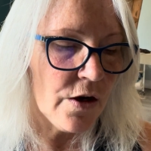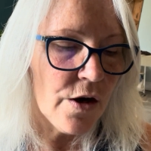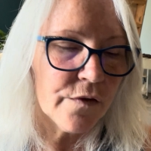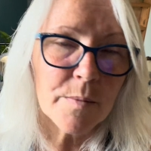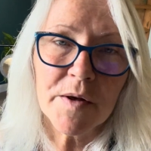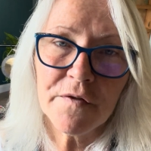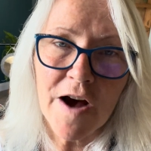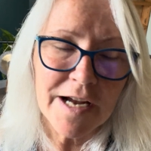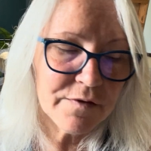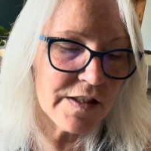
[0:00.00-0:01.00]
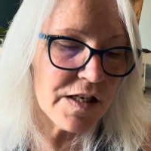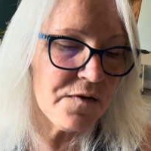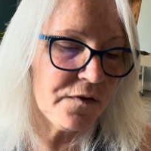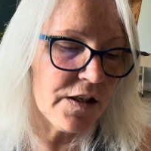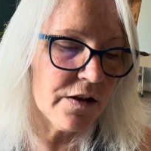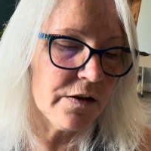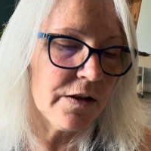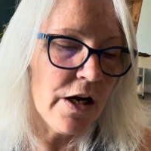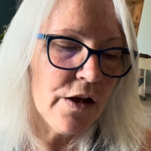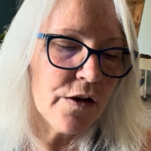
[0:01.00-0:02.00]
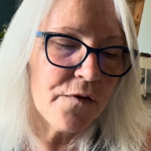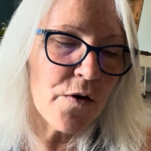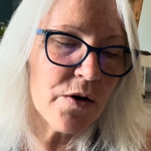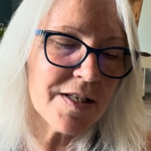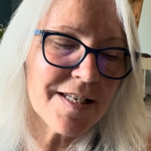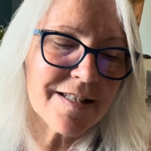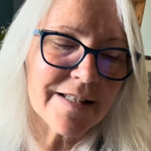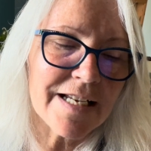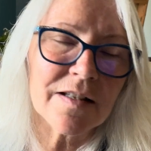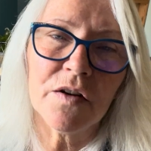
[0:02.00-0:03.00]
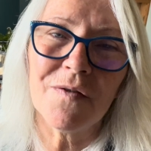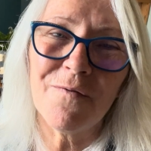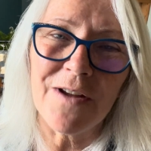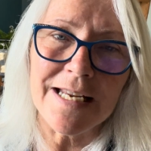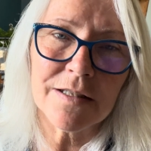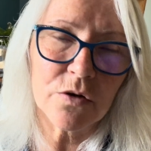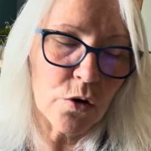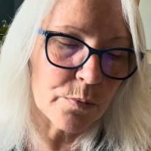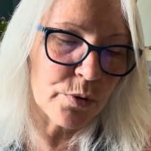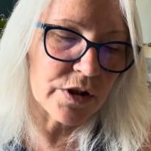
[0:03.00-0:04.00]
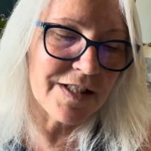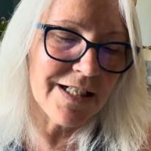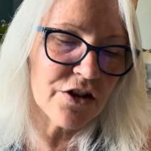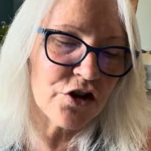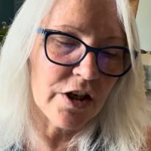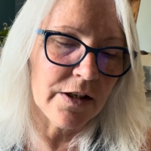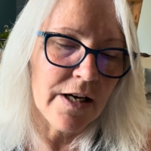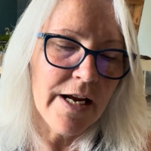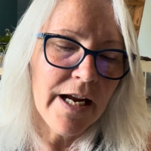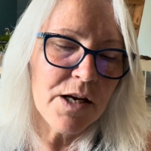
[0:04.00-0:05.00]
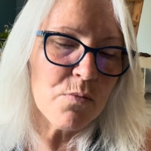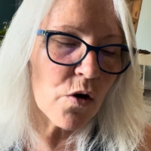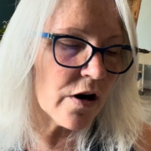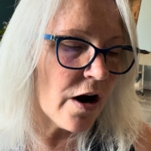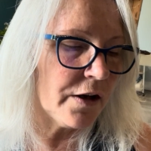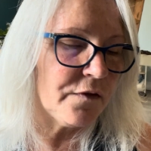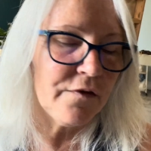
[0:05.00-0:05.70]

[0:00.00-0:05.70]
From the 5D field, the focus is less on fate or prediction and more on